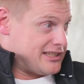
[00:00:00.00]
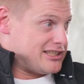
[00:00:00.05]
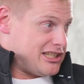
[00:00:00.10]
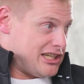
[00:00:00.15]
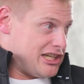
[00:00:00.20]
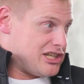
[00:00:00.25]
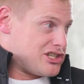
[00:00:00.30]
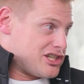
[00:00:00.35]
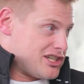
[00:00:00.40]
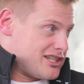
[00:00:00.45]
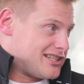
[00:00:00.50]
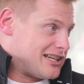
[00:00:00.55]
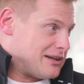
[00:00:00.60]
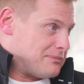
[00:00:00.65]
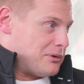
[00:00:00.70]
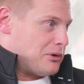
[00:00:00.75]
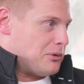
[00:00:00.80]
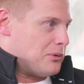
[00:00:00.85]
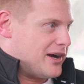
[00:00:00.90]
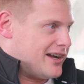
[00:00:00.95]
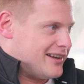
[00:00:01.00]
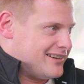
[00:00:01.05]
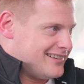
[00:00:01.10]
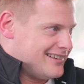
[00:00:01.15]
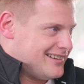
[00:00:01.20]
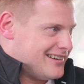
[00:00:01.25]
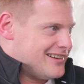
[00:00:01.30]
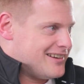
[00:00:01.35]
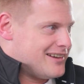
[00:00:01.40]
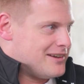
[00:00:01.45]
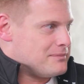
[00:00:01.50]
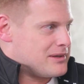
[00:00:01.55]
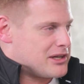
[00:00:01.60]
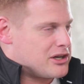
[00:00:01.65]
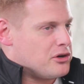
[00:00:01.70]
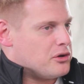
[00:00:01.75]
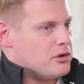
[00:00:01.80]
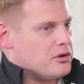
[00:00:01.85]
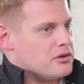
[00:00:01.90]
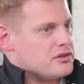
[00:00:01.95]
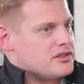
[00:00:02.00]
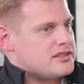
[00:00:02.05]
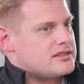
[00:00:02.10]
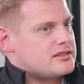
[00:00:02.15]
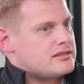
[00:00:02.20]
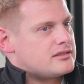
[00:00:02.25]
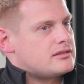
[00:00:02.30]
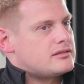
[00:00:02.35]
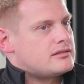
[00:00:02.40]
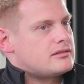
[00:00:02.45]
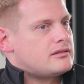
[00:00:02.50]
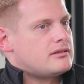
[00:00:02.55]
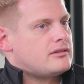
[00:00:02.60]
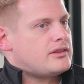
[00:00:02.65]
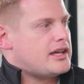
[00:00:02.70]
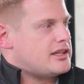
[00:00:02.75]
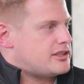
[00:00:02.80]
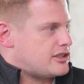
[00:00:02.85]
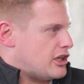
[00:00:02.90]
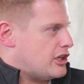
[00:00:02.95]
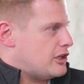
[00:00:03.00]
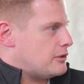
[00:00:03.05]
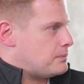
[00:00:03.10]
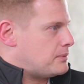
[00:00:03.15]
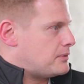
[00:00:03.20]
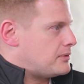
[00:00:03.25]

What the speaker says: teachers, number one, because there's hope.